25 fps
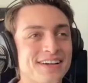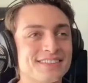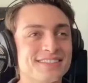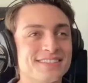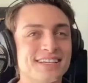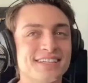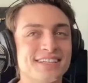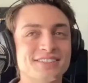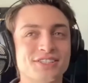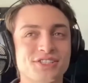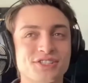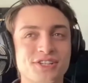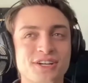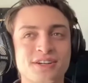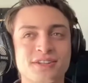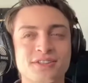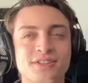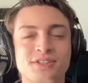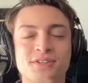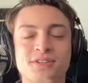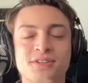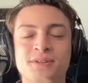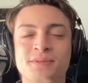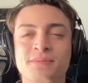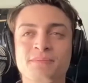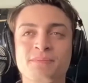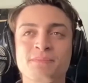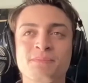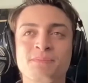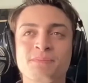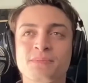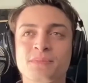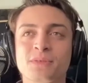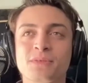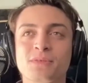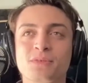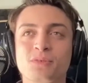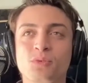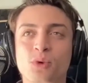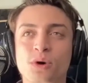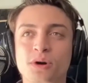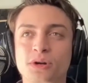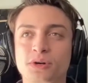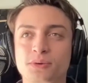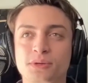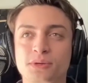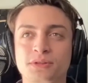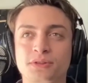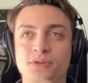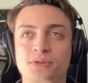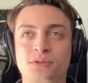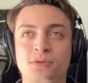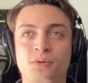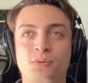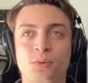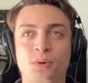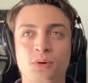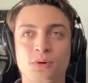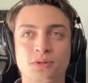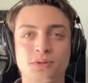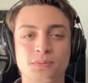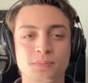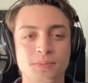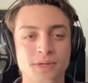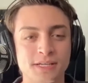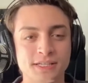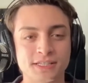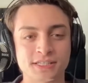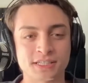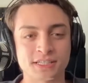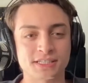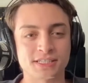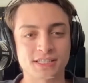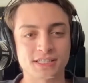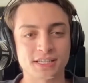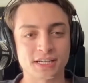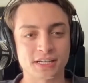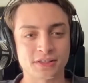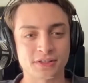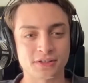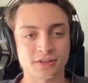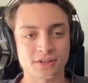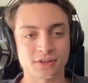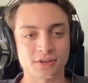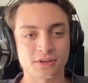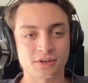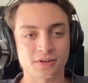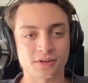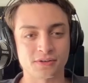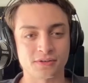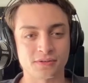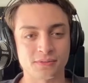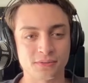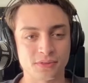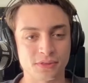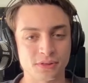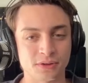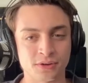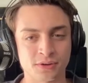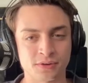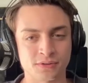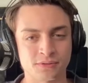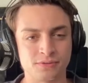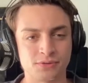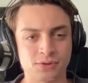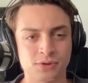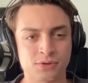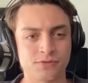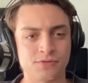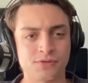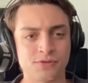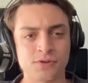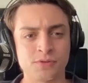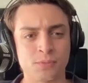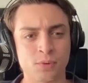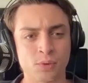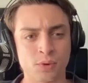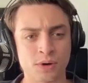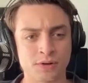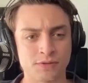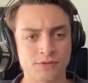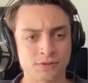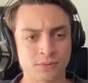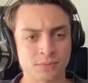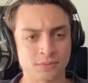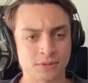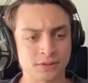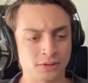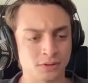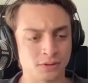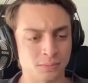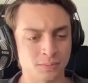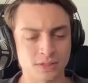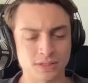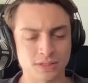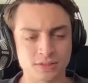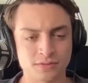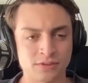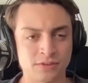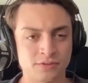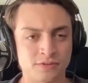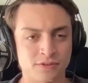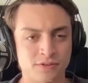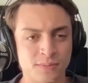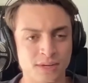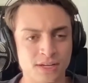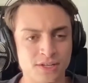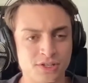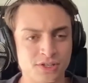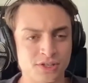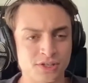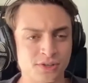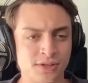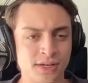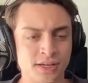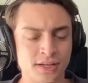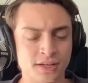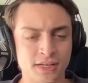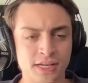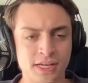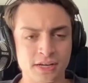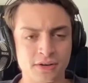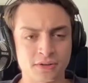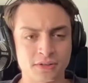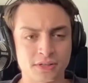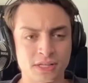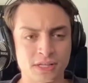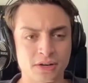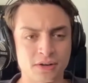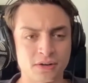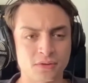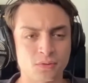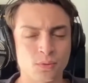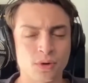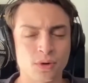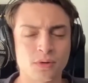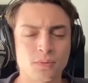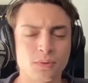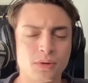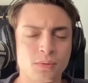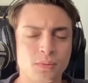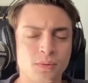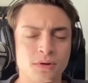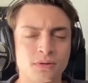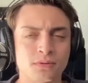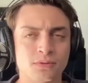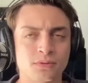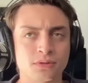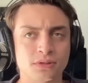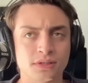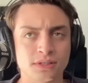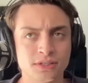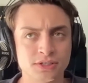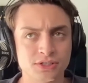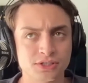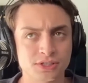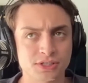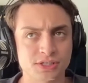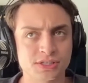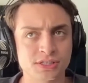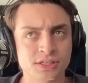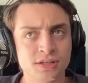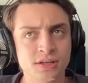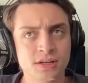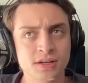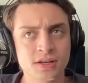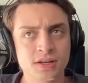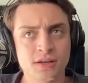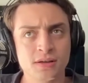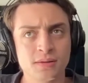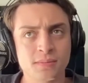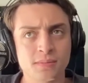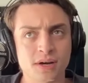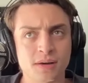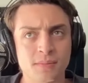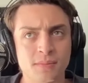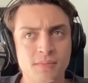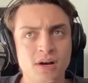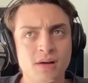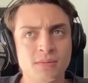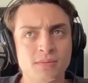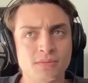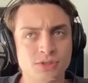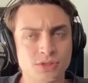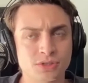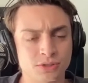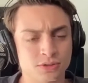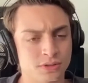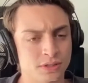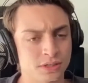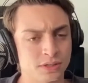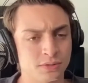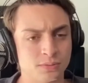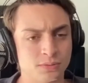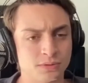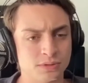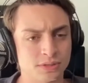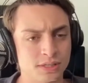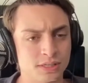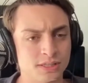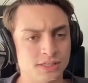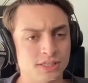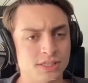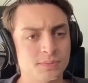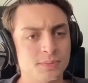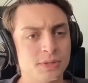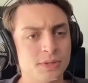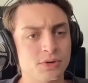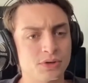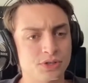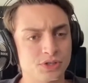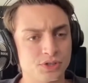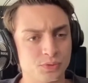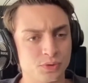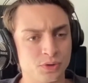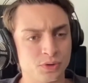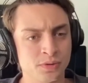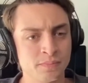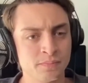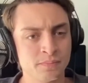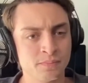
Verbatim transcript: as a child, you're wandering through the world, piecing together your your your viewpoint from little bits of information you get here and there. And while we weren't religious, my mom certainly was is spiritual.